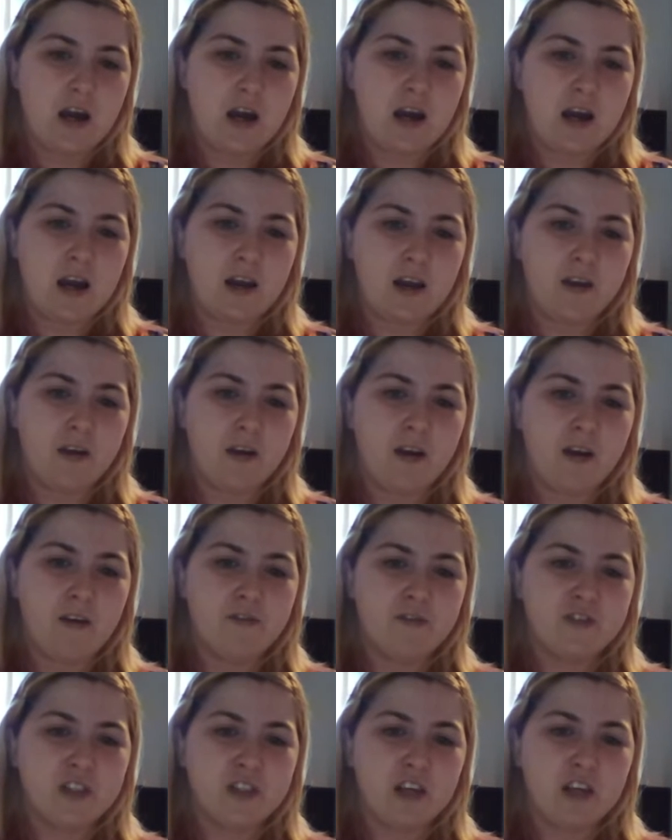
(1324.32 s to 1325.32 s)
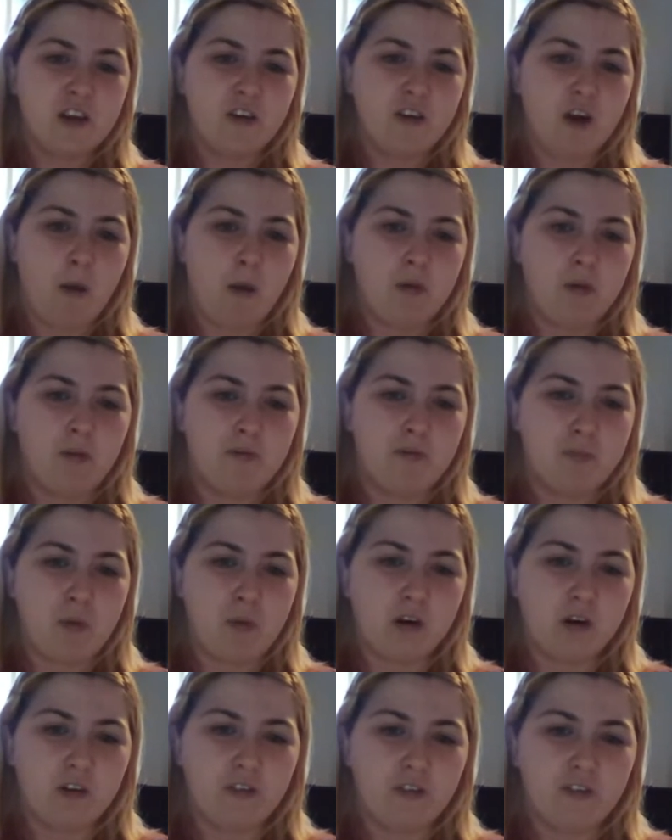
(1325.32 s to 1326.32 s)
I have seen a couple of
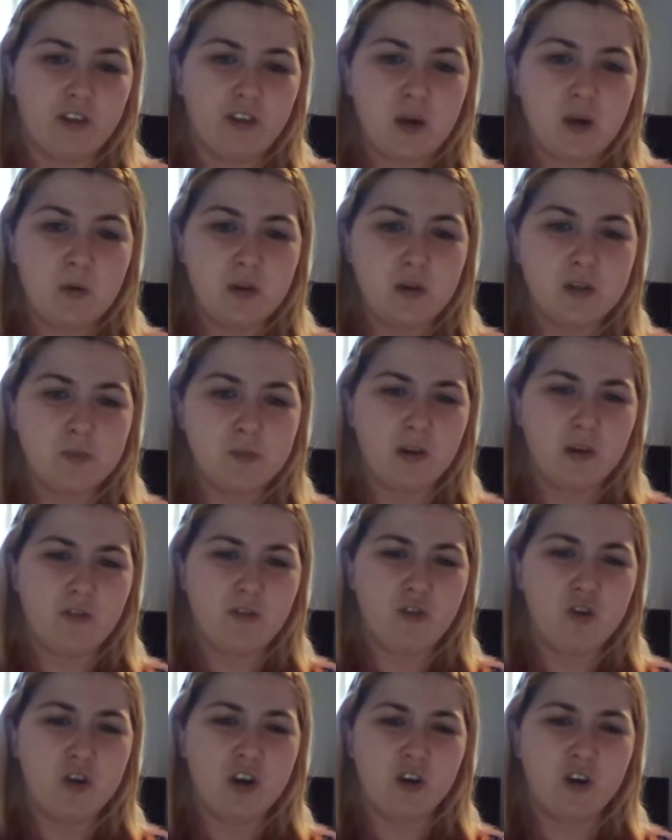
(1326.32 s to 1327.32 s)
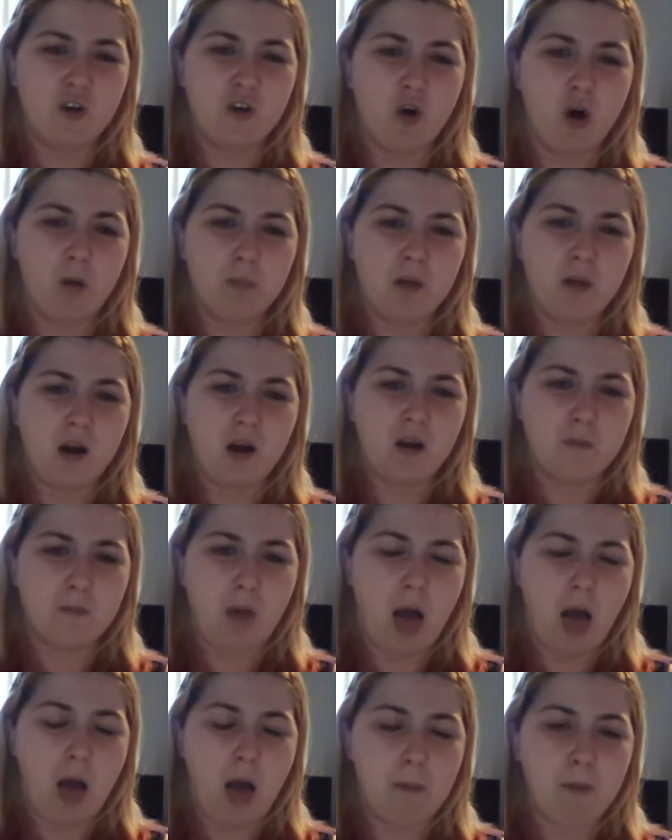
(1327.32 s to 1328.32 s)
butterfly ones, but I've already got
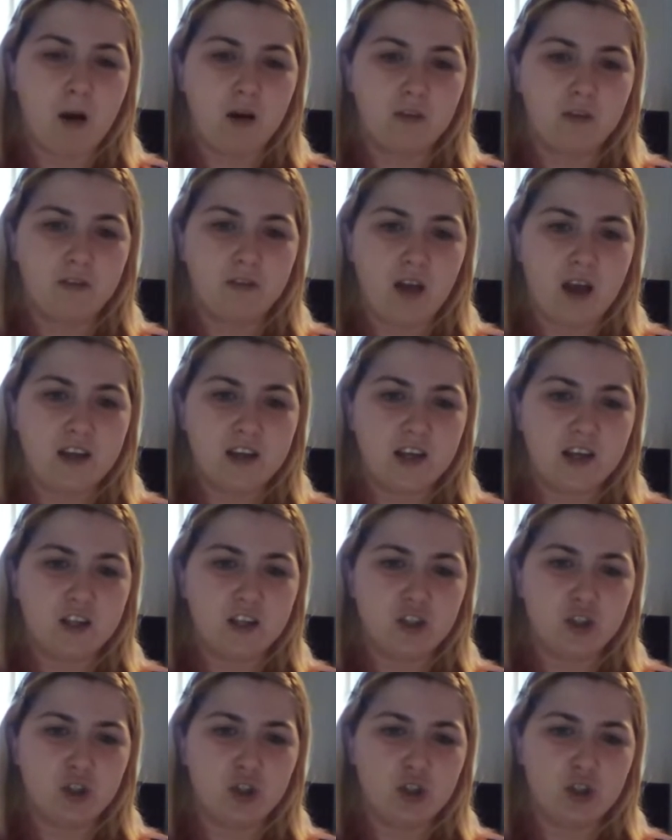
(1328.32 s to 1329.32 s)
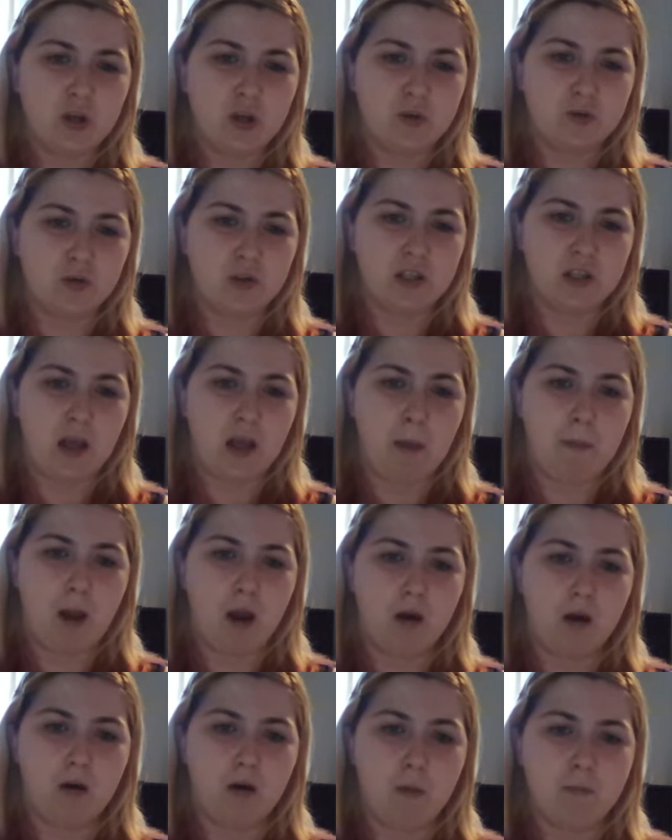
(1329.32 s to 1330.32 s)
a butterfly tattoo. I was going to say a
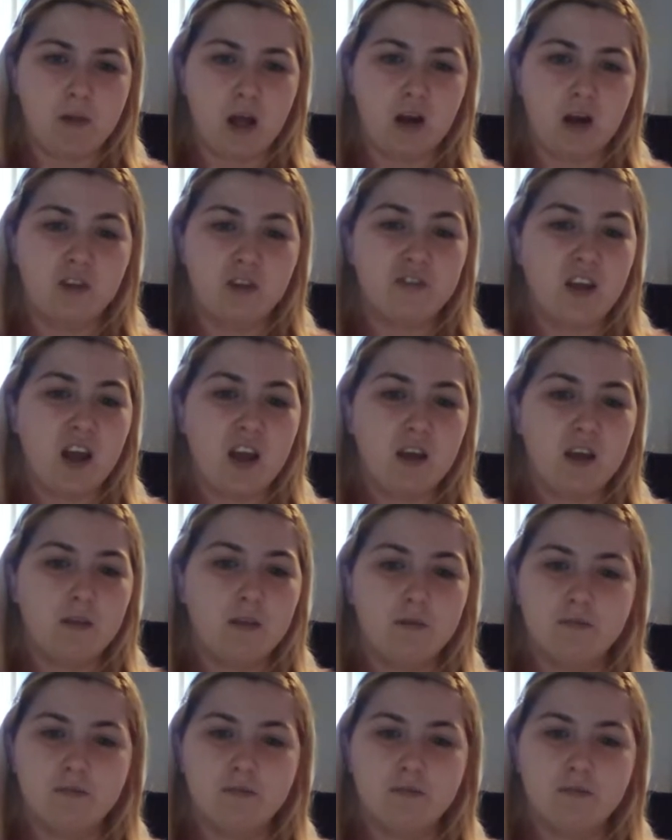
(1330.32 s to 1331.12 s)
butterfly.